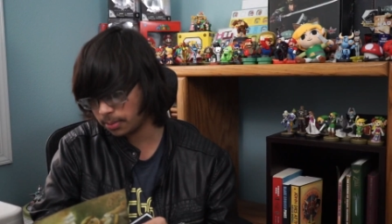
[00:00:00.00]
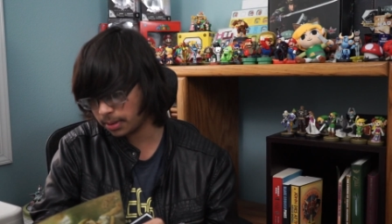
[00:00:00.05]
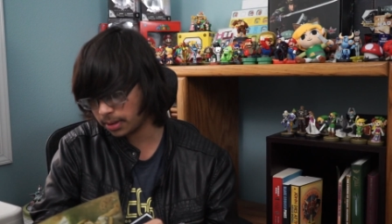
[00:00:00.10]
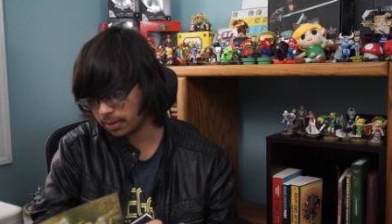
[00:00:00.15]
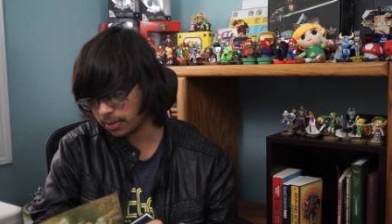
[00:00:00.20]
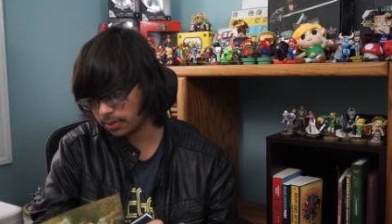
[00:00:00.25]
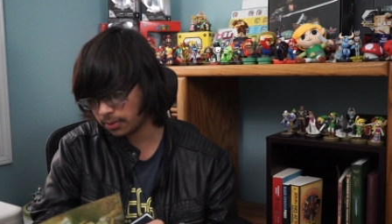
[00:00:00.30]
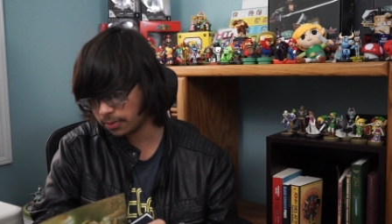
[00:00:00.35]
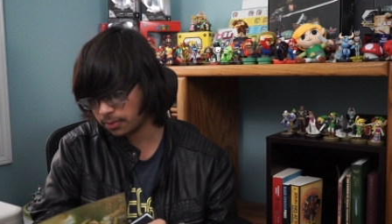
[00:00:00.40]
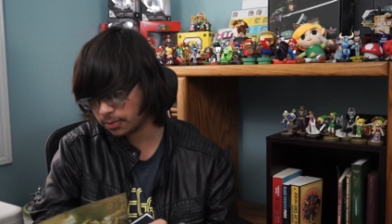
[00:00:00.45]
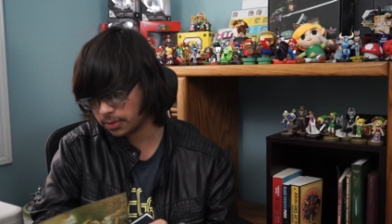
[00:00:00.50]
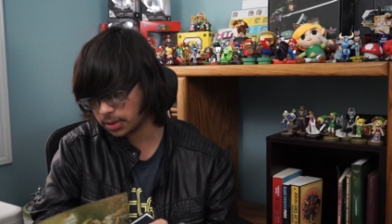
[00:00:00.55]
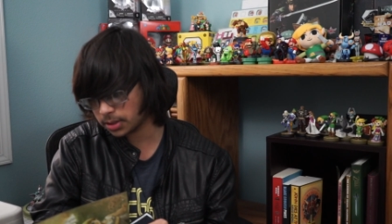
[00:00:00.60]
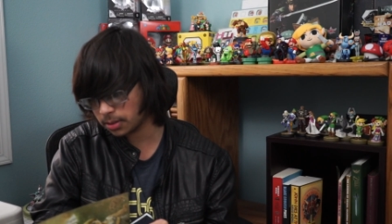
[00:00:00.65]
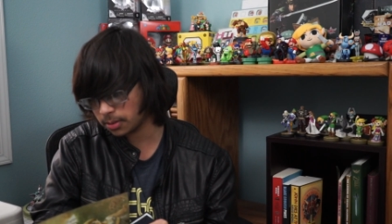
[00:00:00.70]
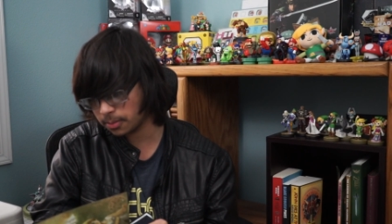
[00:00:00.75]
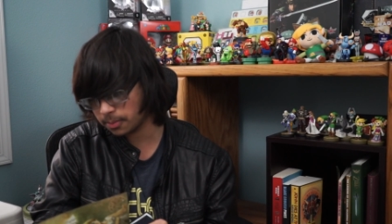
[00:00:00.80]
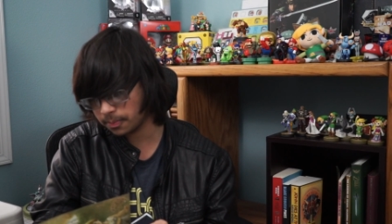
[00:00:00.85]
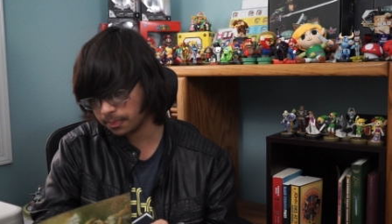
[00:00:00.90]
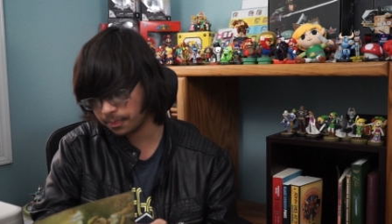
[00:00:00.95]
of
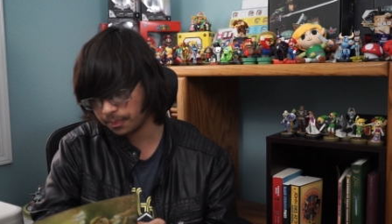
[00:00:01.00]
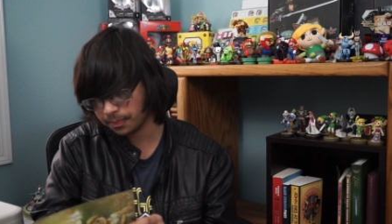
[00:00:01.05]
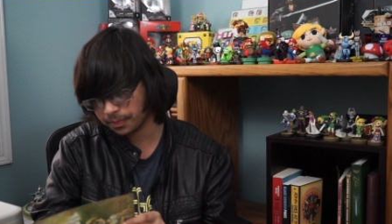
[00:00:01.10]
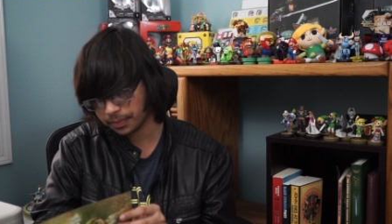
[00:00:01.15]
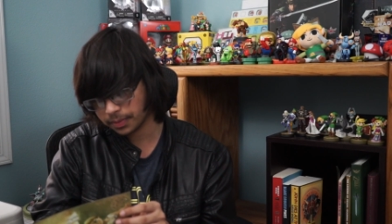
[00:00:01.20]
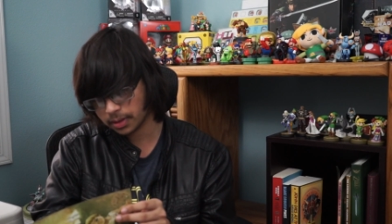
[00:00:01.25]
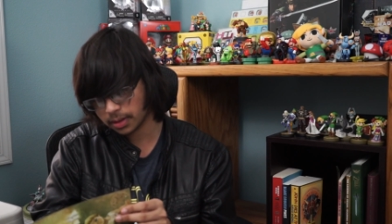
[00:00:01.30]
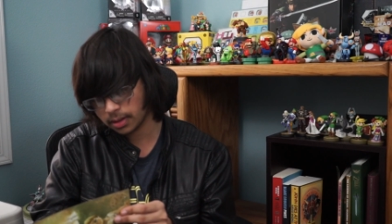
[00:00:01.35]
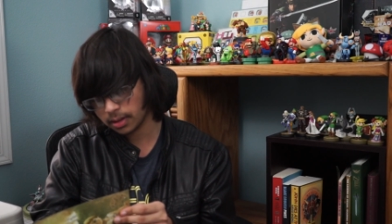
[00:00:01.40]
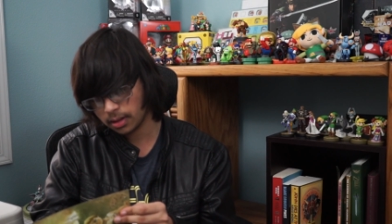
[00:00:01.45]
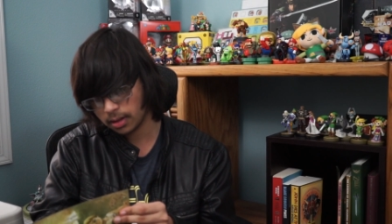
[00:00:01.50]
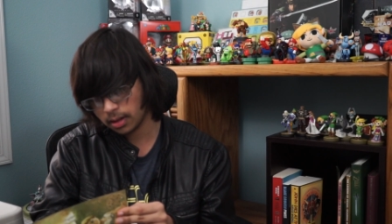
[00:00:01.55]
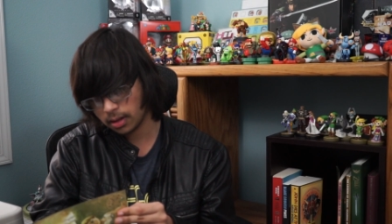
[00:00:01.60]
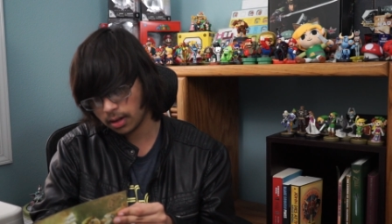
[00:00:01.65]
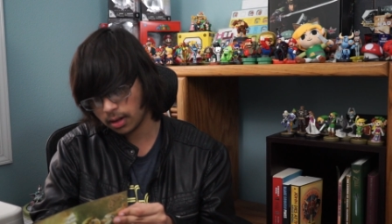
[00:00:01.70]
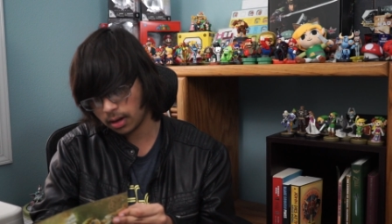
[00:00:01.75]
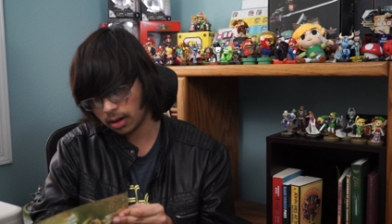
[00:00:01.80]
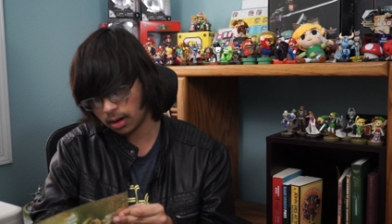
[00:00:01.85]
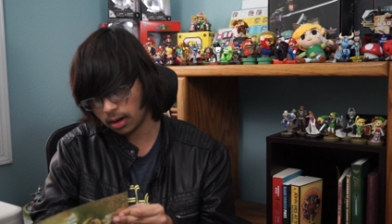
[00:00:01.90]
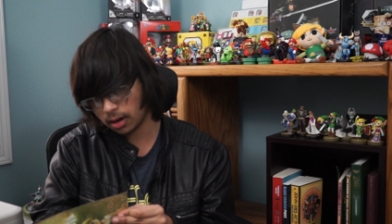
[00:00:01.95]
some
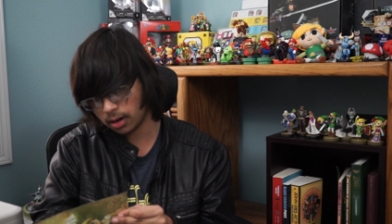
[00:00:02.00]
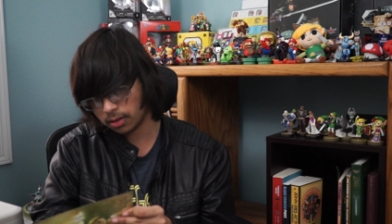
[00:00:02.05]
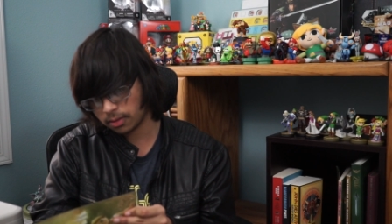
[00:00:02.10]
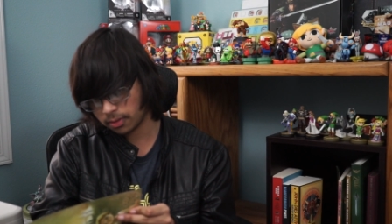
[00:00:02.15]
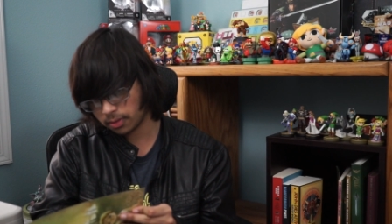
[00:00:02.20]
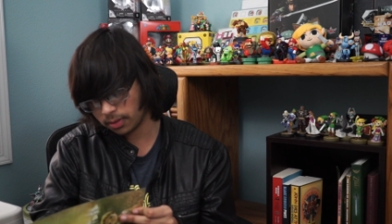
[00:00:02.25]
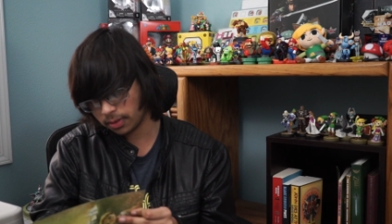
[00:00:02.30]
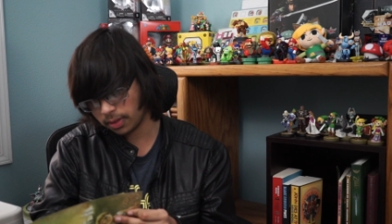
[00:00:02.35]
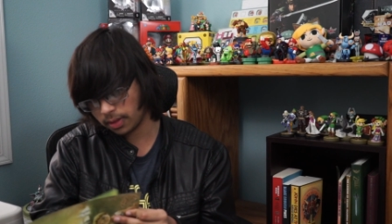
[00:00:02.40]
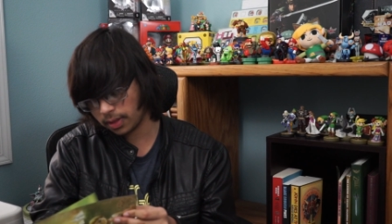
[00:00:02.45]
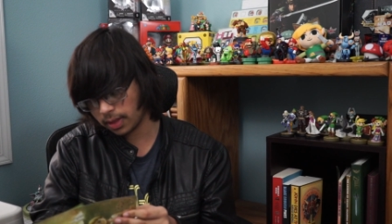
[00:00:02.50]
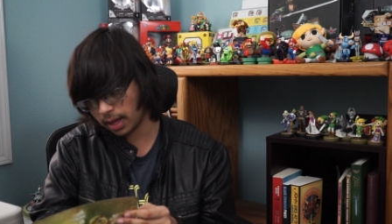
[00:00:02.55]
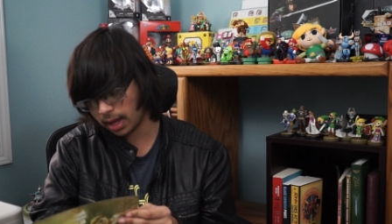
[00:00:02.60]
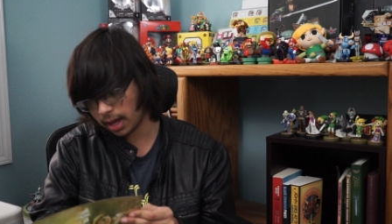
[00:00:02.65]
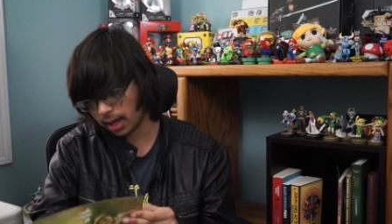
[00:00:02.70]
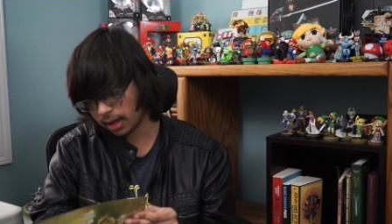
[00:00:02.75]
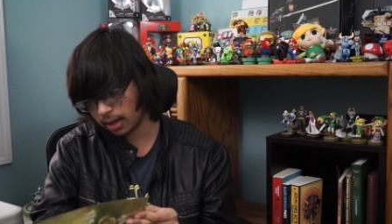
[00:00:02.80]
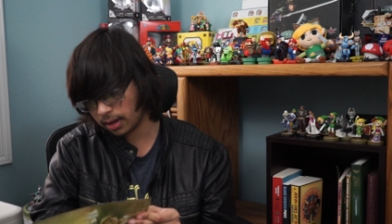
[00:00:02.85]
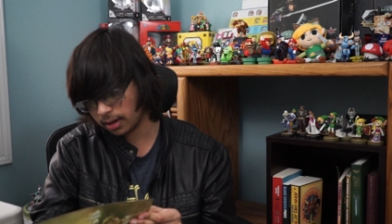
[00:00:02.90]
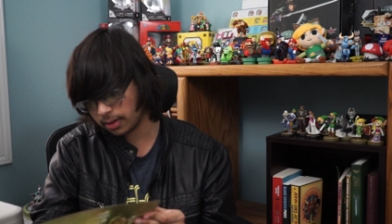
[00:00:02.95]
art for
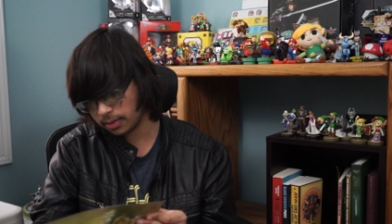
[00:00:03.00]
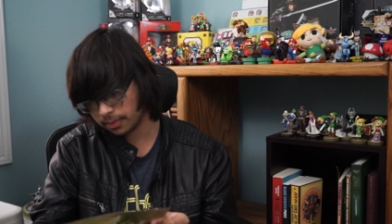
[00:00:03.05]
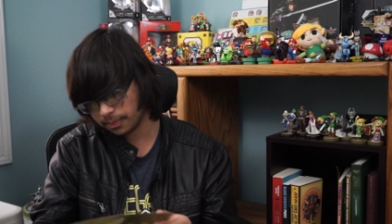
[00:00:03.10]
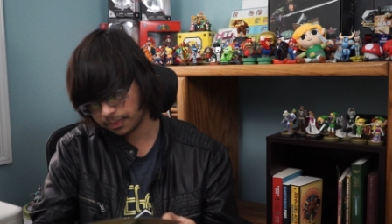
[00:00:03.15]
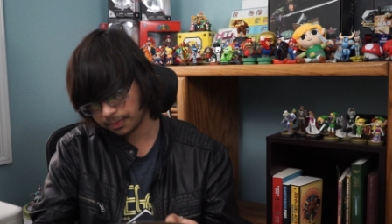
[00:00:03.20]
that.